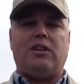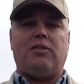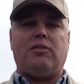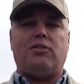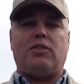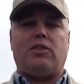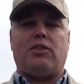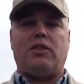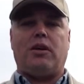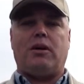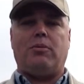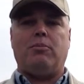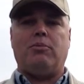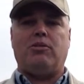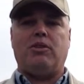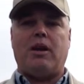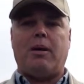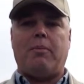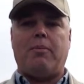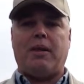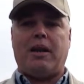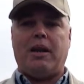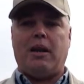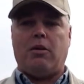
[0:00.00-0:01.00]
give us a thumbs
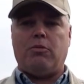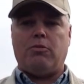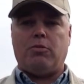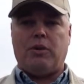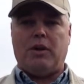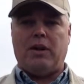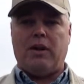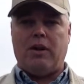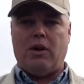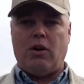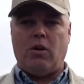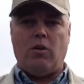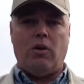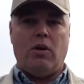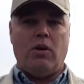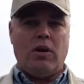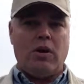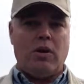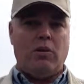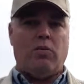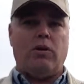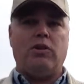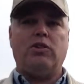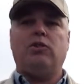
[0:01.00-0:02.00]
up. That helps me to know
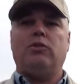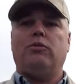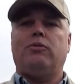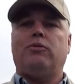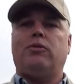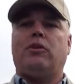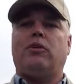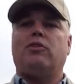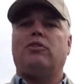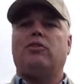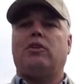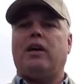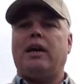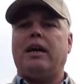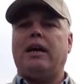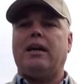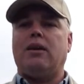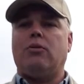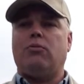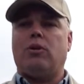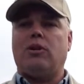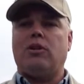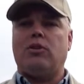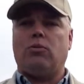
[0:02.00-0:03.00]
what you folks
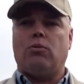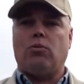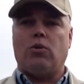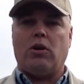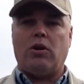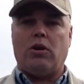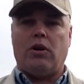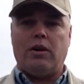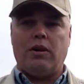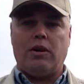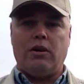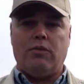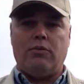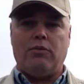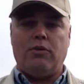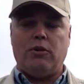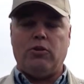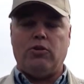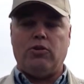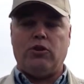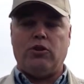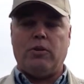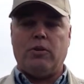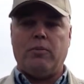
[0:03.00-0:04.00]
like and what to work on in the
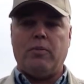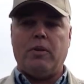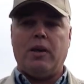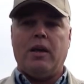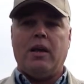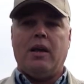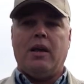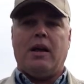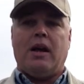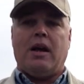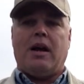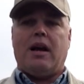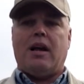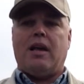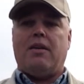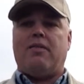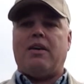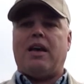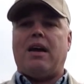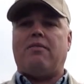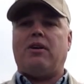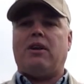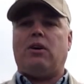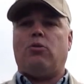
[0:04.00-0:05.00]
future.
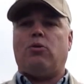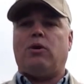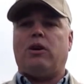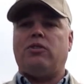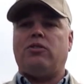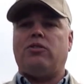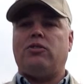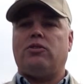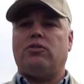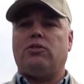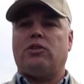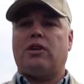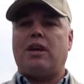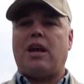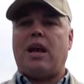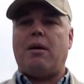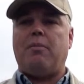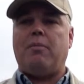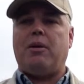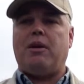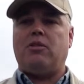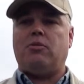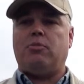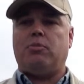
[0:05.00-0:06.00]
If you have any questions or
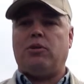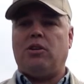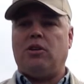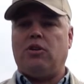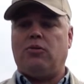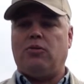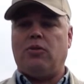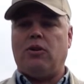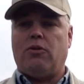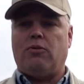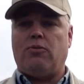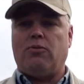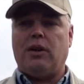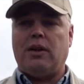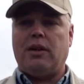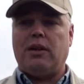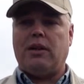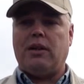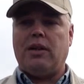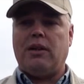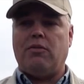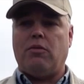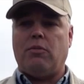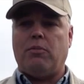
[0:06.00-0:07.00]
comments, please feel free
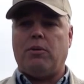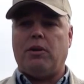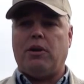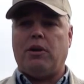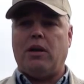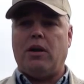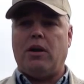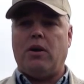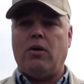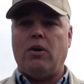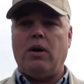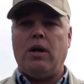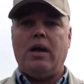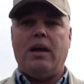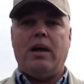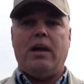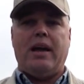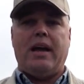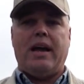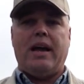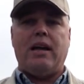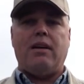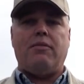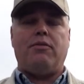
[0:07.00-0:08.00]
to leave them below.
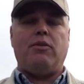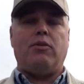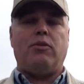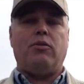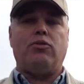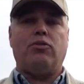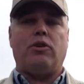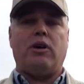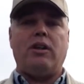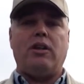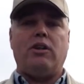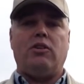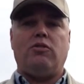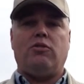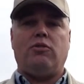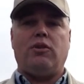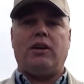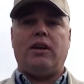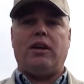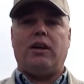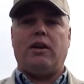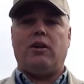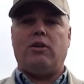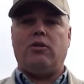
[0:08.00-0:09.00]
And if you enjoy these
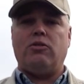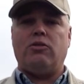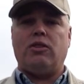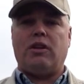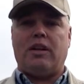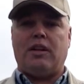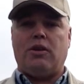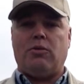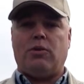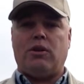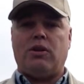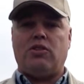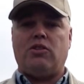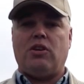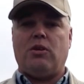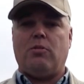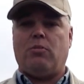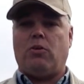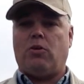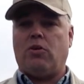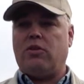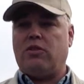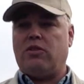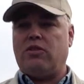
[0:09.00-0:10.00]
videos and you want to see
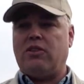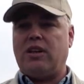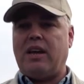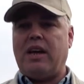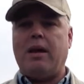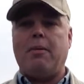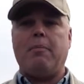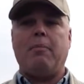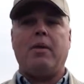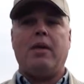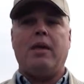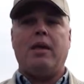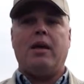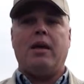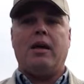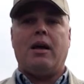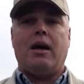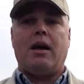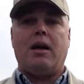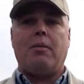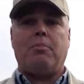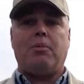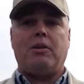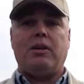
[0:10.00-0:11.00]
more of the same,
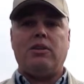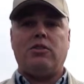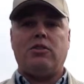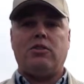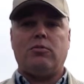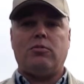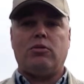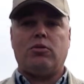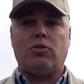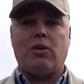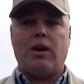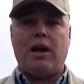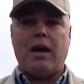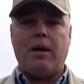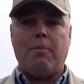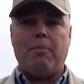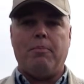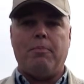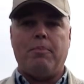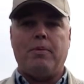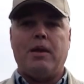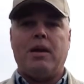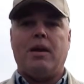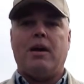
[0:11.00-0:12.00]
please
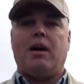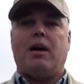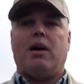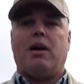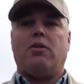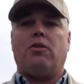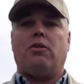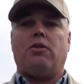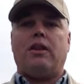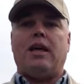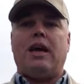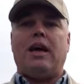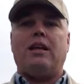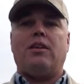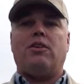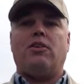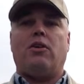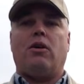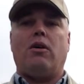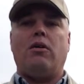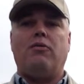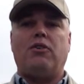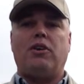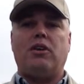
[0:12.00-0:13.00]
subscribe. Other than that,
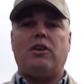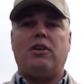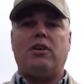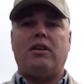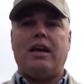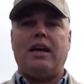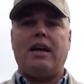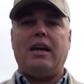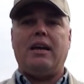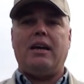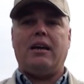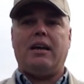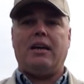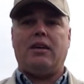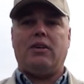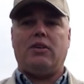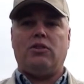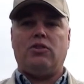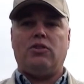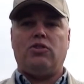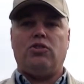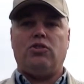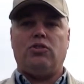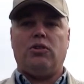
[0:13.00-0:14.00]
y'all have a good day
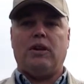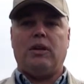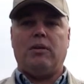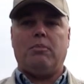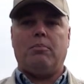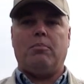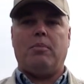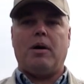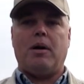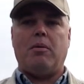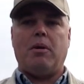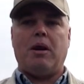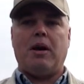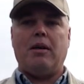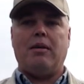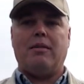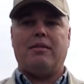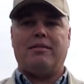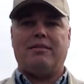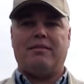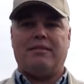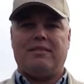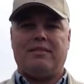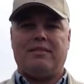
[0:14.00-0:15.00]
and good shooting. Bye-bye.